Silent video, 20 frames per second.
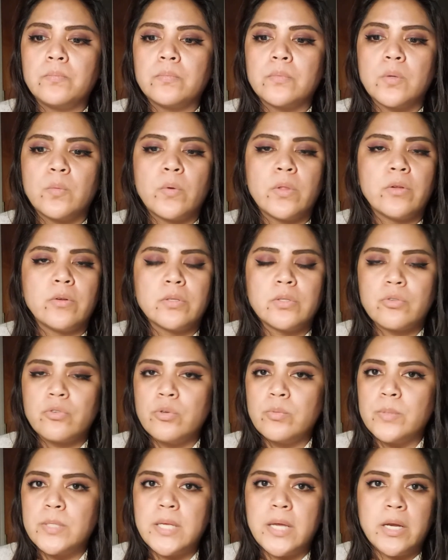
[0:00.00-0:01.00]
whether it's
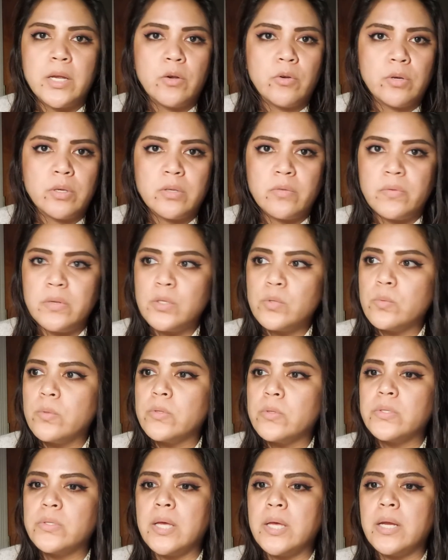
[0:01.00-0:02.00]
group setting or
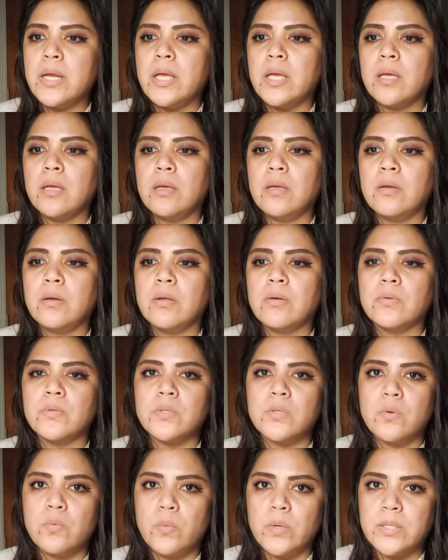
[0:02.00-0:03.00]
individual setting,
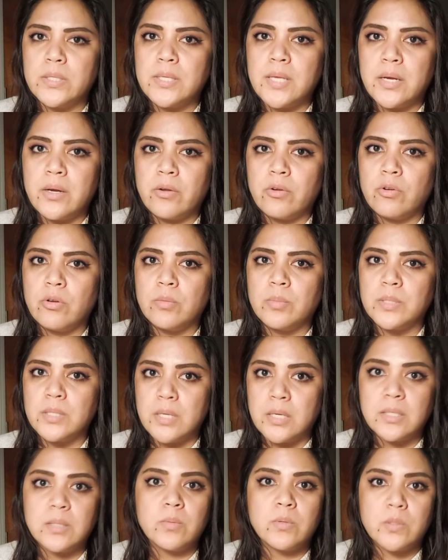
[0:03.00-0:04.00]
so what's said in group is
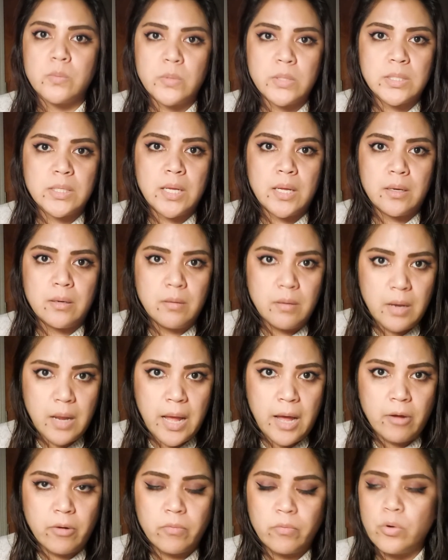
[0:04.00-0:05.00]
not supposed to be said
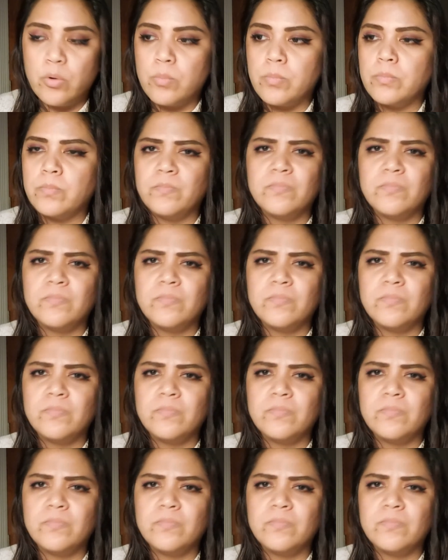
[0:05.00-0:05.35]
out of group,